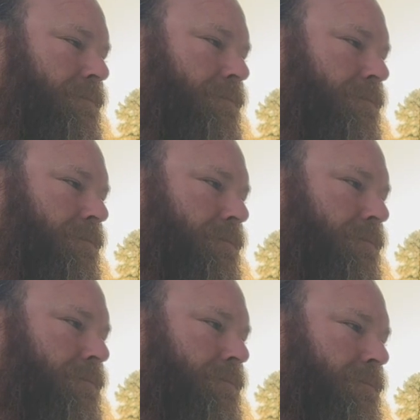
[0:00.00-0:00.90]

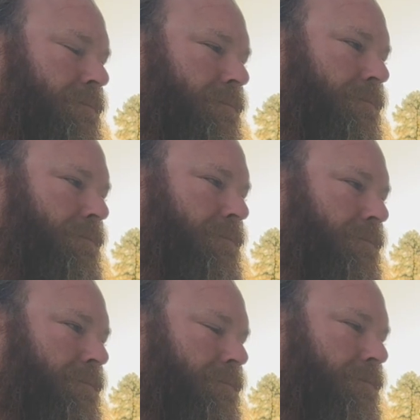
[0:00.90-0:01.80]

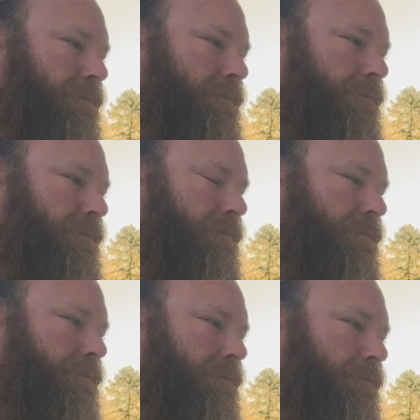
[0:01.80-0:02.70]

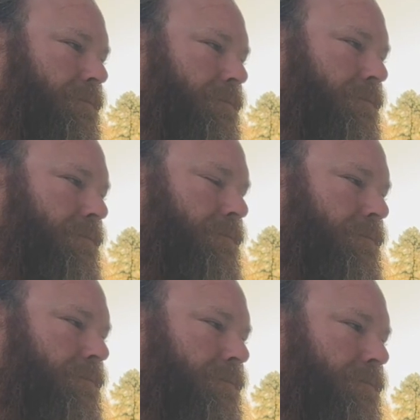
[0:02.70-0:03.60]

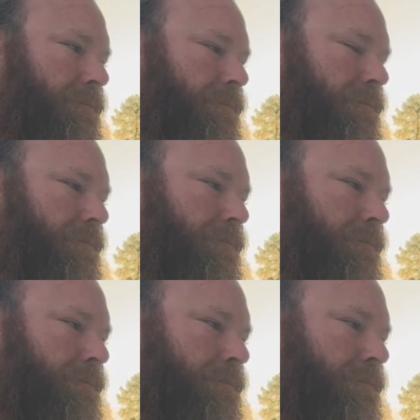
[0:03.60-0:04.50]

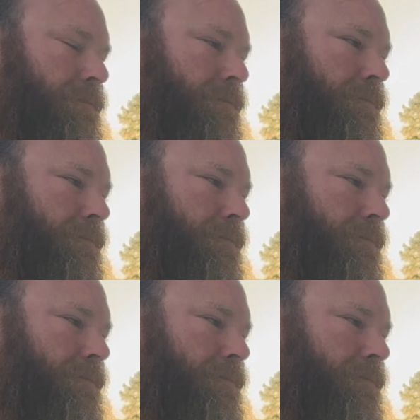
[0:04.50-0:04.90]
The person shown says nothing.